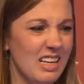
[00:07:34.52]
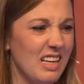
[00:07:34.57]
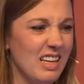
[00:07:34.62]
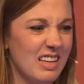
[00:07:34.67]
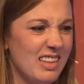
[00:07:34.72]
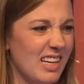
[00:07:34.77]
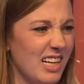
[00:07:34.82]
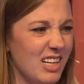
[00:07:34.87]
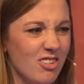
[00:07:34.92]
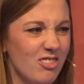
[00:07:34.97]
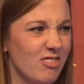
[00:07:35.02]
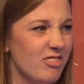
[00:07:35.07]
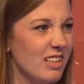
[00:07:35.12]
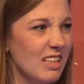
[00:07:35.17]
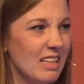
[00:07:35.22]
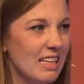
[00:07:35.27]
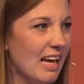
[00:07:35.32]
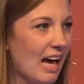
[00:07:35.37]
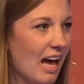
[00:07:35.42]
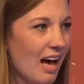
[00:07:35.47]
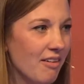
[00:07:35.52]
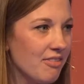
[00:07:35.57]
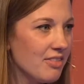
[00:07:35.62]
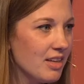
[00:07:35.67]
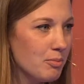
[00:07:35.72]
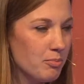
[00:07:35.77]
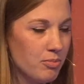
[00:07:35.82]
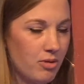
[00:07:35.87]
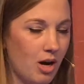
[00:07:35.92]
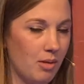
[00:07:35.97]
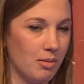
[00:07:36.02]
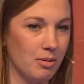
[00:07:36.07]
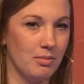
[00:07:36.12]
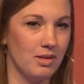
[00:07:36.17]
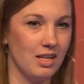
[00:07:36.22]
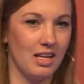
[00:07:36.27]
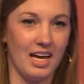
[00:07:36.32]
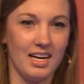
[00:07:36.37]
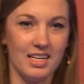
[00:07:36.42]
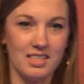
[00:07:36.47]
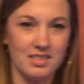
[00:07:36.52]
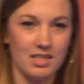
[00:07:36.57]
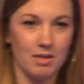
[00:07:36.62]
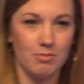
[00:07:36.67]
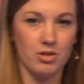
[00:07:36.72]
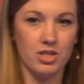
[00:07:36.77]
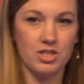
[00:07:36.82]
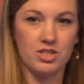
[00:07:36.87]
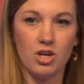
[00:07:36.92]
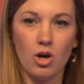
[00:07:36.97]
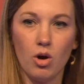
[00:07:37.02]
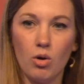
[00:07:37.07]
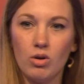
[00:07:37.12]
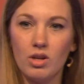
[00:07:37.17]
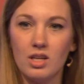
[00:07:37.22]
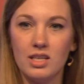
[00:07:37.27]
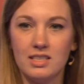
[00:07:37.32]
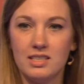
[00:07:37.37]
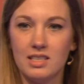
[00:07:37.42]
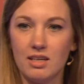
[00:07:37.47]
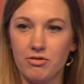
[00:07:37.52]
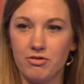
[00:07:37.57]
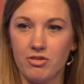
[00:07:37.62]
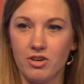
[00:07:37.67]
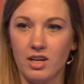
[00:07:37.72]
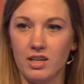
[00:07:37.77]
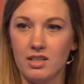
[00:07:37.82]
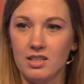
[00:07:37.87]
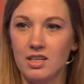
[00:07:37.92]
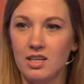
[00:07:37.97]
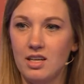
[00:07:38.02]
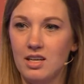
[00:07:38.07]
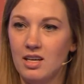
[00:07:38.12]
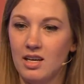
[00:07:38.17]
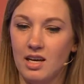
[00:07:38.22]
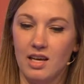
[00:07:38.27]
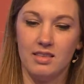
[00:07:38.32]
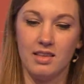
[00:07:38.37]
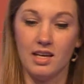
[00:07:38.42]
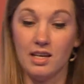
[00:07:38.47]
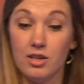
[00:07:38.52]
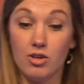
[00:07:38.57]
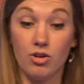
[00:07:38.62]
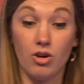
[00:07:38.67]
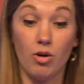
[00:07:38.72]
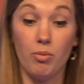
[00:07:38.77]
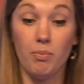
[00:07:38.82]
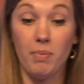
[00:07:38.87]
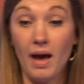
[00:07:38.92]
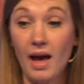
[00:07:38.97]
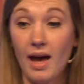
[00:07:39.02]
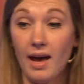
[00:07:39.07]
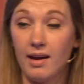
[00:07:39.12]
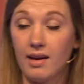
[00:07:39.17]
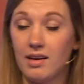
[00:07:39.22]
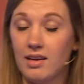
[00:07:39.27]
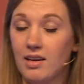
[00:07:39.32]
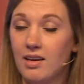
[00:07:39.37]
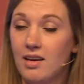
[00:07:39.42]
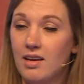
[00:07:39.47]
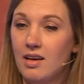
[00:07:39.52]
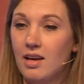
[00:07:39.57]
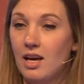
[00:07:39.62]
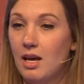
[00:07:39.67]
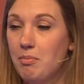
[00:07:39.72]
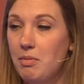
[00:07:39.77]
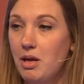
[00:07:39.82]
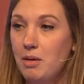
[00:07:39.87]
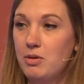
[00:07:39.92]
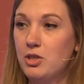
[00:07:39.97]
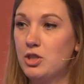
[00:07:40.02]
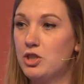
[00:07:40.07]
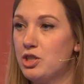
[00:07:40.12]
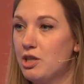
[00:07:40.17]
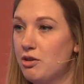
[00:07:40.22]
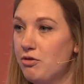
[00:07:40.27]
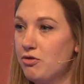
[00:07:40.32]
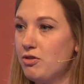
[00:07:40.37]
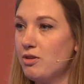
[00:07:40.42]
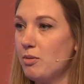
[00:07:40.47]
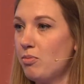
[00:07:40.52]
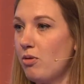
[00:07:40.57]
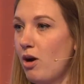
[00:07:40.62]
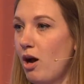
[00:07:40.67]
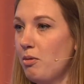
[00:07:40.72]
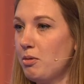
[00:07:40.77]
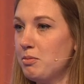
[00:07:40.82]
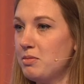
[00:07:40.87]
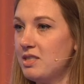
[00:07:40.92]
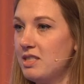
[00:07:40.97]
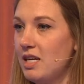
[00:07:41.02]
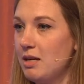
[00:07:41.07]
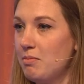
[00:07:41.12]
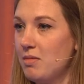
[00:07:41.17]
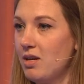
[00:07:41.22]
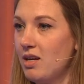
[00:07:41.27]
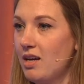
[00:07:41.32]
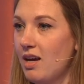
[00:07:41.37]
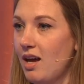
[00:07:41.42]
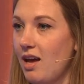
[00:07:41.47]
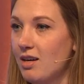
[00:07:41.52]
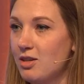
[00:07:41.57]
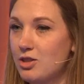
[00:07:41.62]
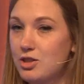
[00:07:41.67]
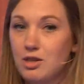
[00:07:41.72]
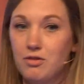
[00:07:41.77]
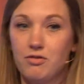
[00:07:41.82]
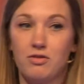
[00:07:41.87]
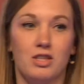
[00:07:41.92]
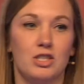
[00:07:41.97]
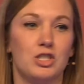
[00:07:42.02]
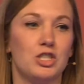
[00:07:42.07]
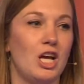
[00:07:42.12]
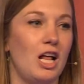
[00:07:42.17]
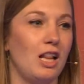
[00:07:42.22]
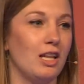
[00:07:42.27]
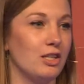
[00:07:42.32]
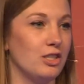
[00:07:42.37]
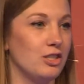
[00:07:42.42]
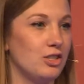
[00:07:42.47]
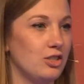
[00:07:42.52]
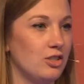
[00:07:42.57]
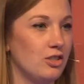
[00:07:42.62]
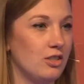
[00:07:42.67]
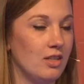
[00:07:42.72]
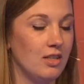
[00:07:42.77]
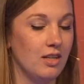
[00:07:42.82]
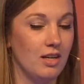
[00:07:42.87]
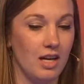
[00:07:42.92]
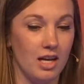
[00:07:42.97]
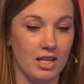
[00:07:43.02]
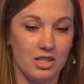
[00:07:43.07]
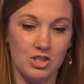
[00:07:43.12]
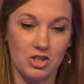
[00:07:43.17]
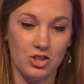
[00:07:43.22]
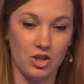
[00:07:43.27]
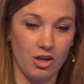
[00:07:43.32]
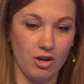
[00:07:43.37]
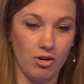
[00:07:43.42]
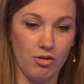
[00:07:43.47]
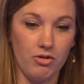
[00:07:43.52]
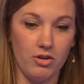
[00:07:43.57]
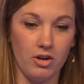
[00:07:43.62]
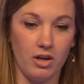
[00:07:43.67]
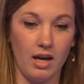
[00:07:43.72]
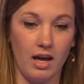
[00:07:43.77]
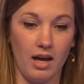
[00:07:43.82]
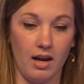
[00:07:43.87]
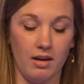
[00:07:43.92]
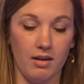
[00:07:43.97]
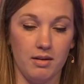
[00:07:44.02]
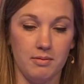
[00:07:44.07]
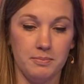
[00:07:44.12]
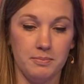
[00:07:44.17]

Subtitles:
they don't really have that problem. It lies somewhere totally different. And then you go back and maybe shift the problem statement again, shift the challenge, and start over again.